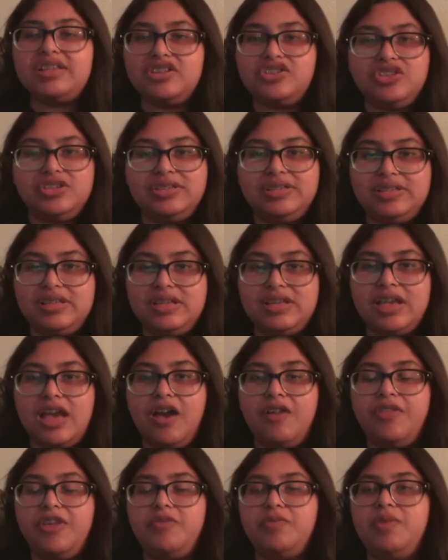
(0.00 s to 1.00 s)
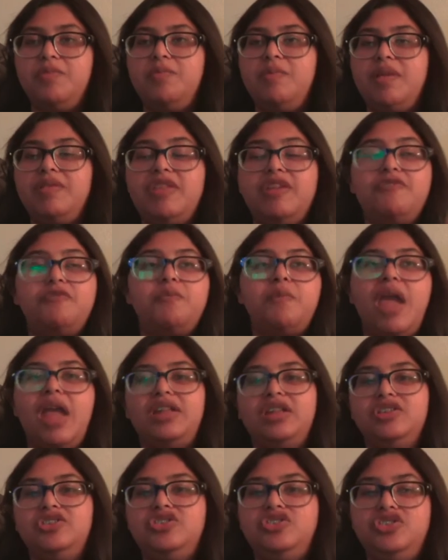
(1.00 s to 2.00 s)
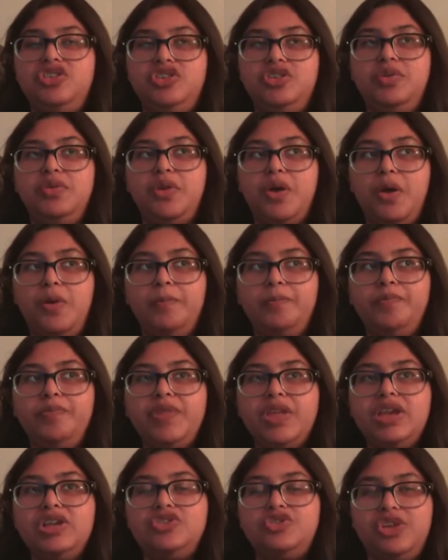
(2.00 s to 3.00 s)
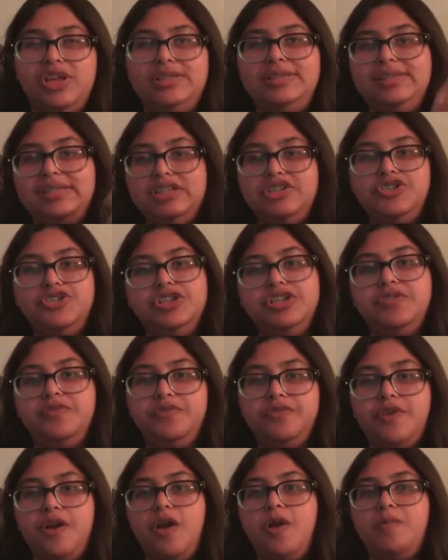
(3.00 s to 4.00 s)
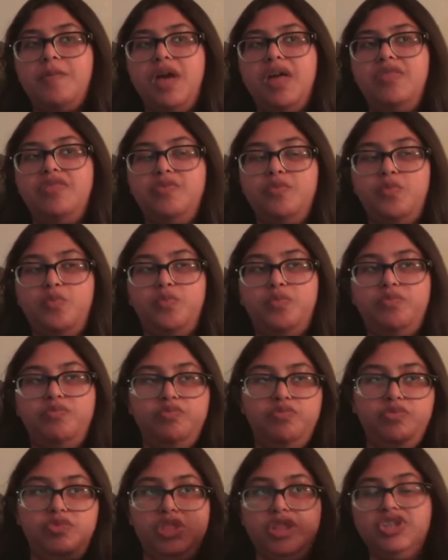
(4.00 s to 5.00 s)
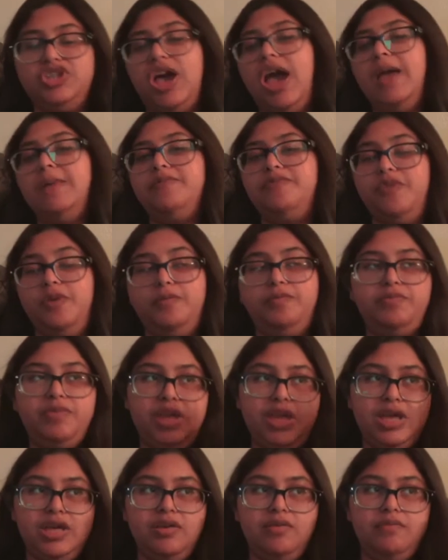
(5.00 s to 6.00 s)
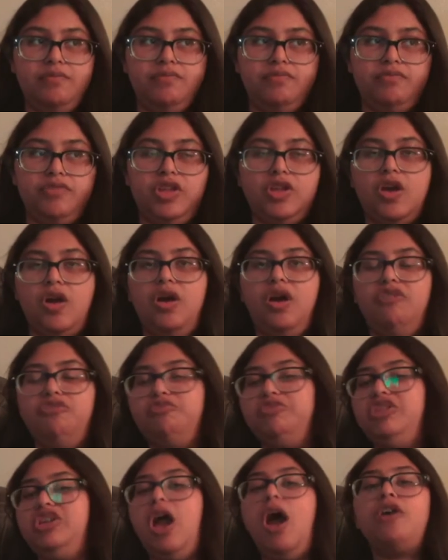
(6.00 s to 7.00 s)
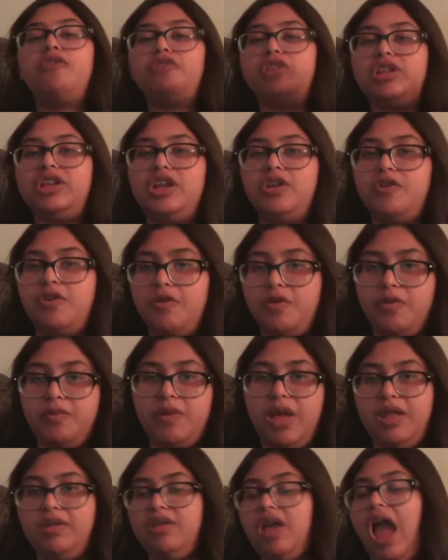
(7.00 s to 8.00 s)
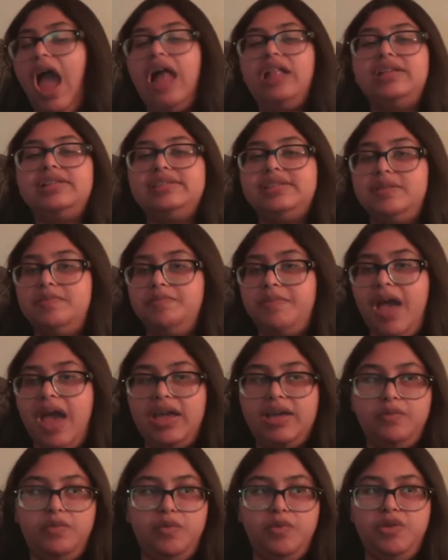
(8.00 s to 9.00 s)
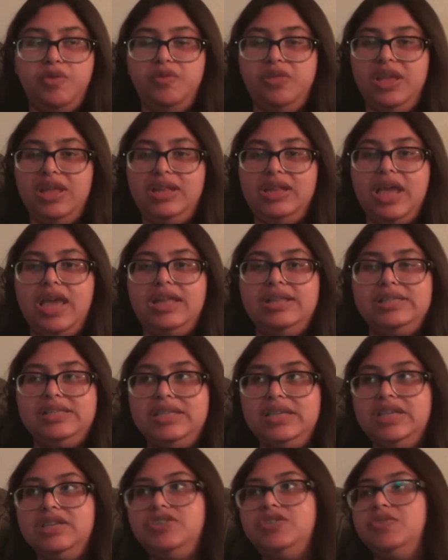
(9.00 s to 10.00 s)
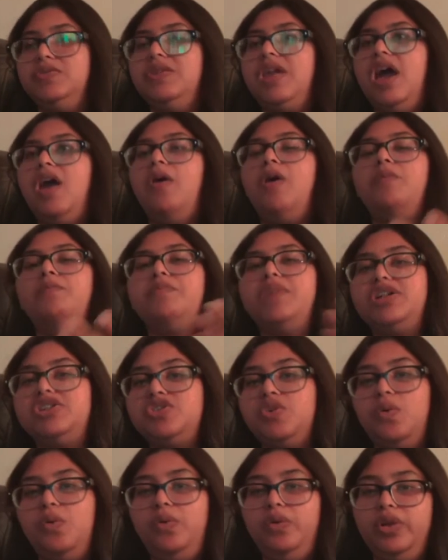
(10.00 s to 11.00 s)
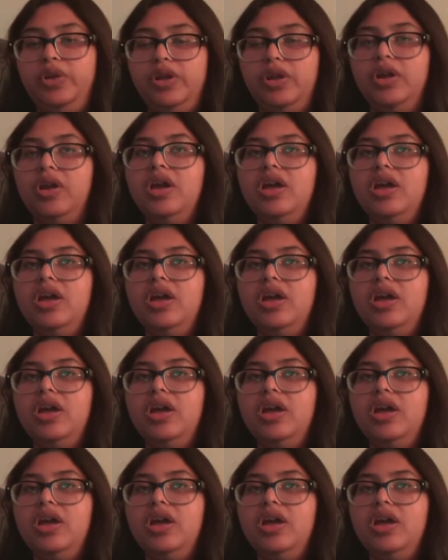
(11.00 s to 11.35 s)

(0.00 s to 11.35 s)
just seeing how they've been they've managed to you know transition from the time from you know a young Rhaenyra and Alicent back when they were like 19 to now a much older